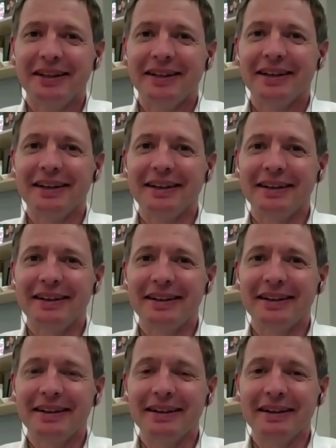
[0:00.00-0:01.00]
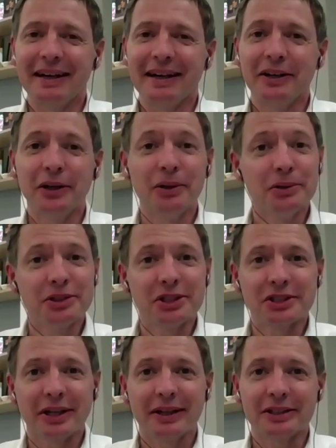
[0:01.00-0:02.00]
And who's to
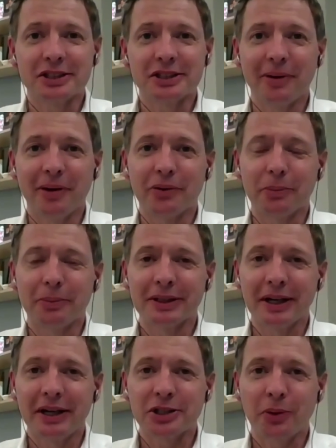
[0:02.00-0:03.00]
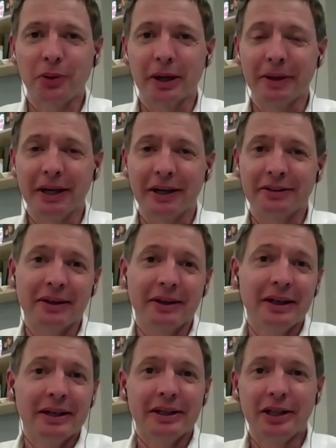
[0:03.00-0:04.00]
say that tomorrow will be the last one? I mean, I think,
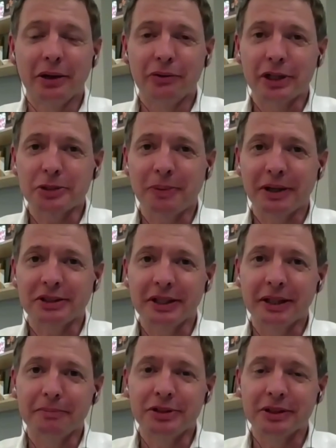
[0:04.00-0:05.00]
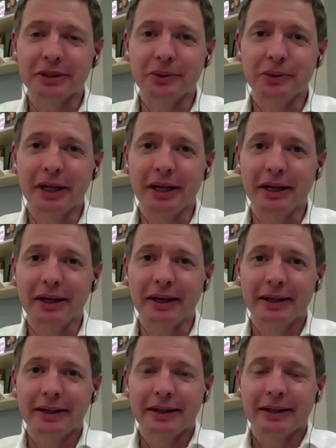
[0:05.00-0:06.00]
you know, we're expecting him to,
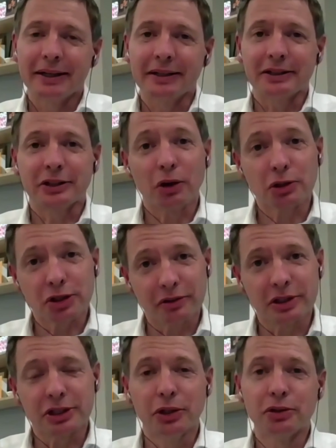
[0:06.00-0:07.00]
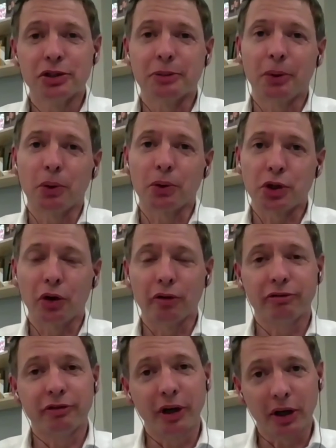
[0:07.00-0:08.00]
the cost of this new support on
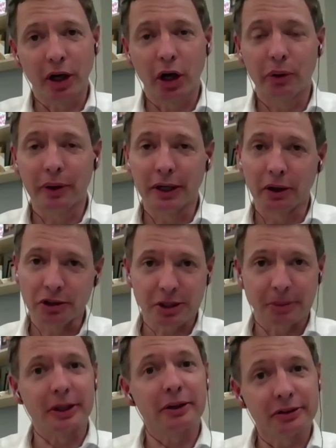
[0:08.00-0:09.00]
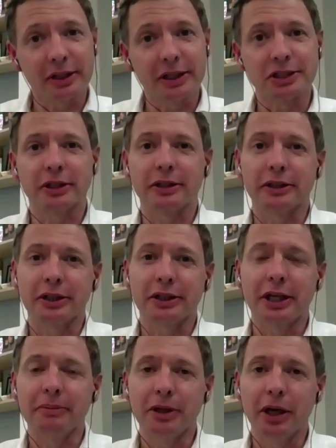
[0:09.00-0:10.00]
furlough and on some of the other things that are going
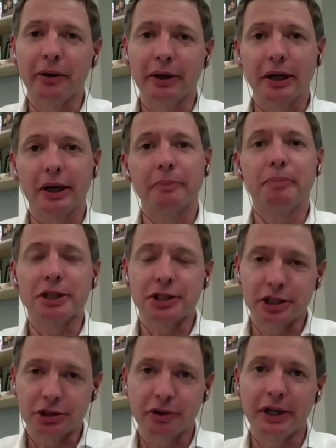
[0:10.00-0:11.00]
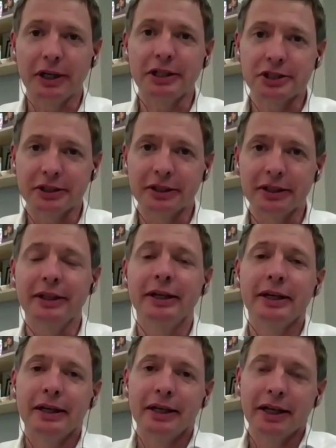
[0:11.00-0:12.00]
to keep going, like business rates and the
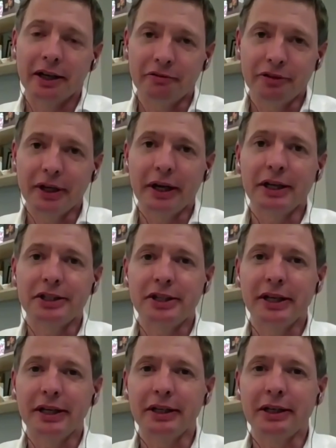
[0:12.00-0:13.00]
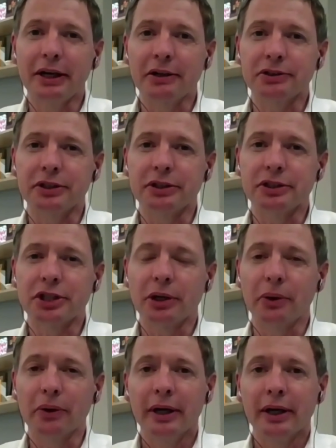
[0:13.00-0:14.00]
VAT cut and
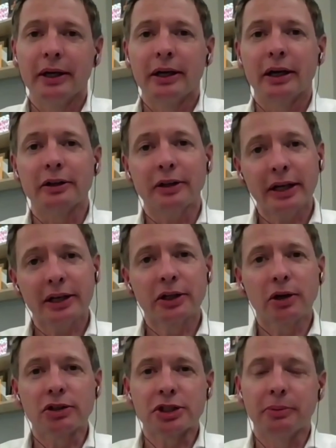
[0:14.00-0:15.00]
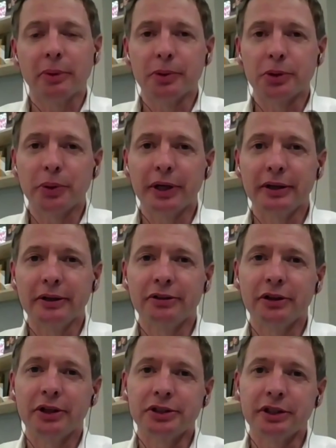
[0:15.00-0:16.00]
so on, they're going to cost somewhere between
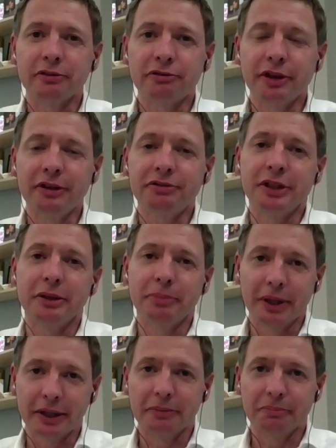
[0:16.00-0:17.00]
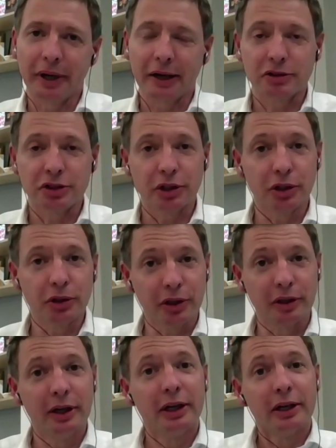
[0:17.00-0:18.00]
£30 and £50 billion. So you
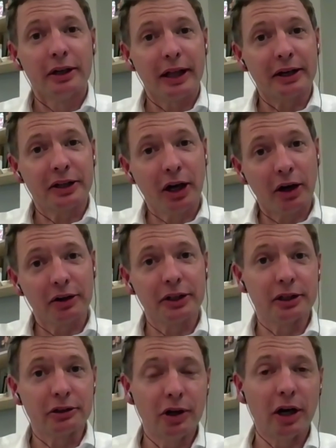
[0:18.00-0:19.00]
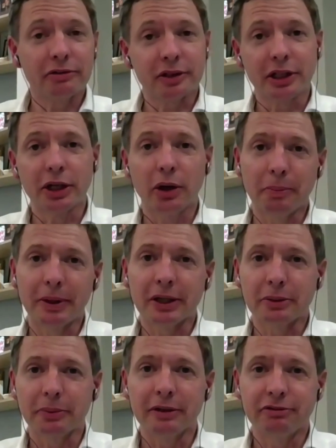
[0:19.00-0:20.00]
can, that Guardian graph can go up a
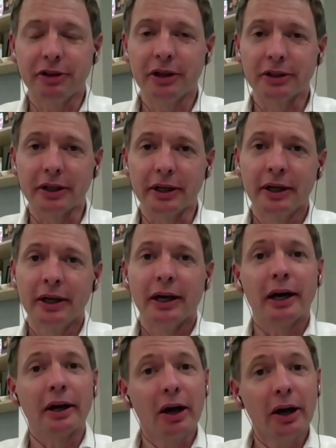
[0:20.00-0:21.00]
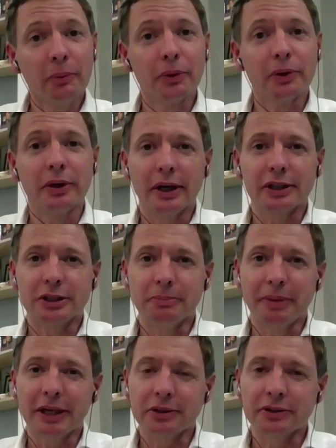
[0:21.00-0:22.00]
little bit further. And I wouldn't like to
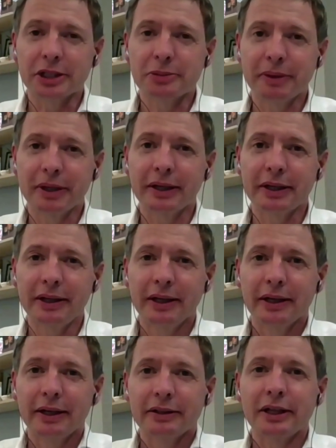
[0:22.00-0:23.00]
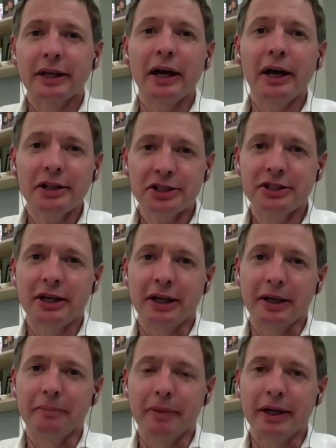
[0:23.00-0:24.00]
bet on this being the last
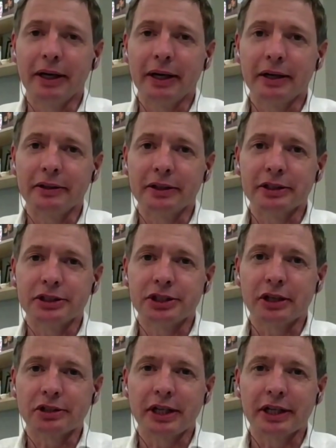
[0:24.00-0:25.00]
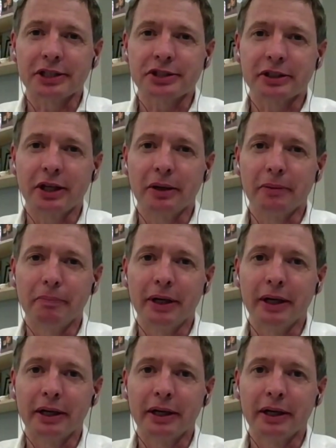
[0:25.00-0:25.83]
time that the Chancellor has to come